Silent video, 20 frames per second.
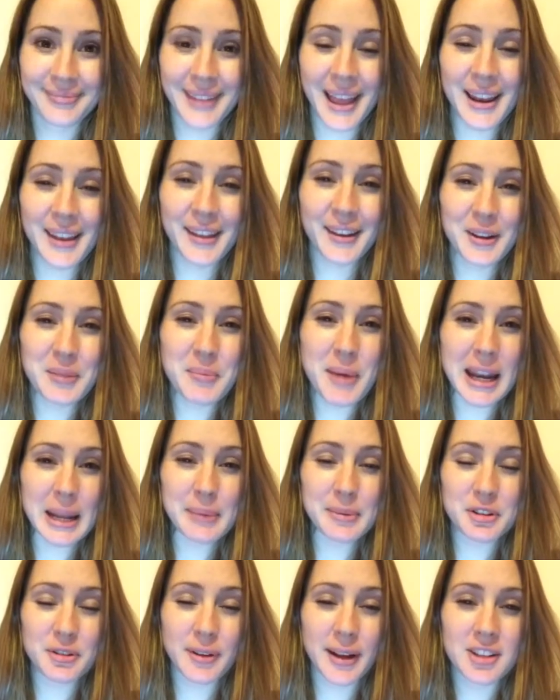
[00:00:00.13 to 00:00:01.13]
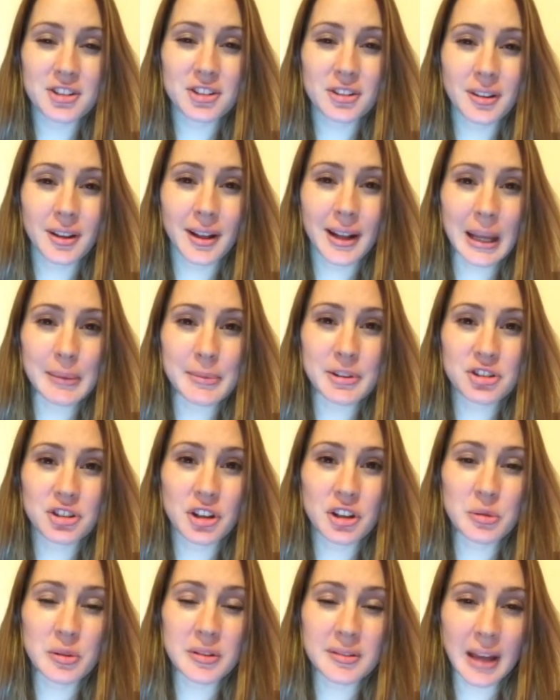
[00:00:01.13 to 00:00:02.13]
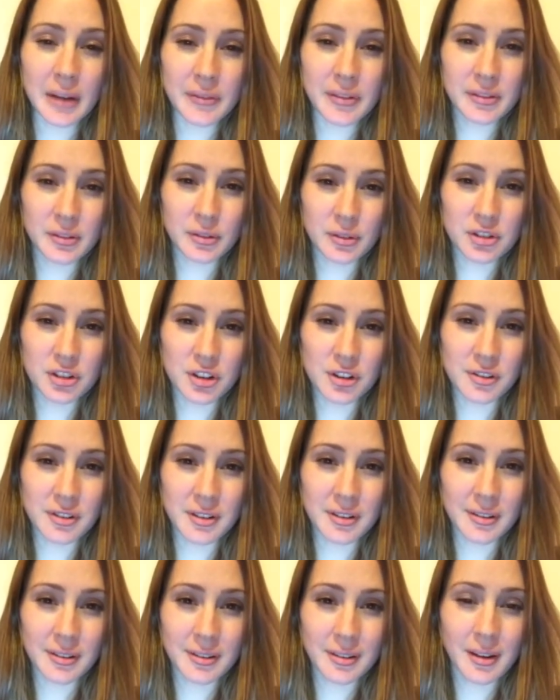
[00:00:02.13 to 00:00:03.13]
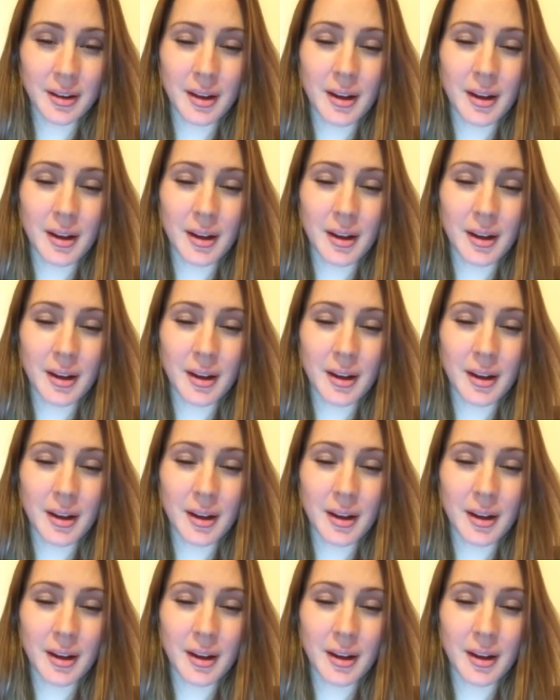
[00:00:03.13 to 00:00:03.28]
Hello, my name is Rachael and I'm a tutor with Tavistock Tutors.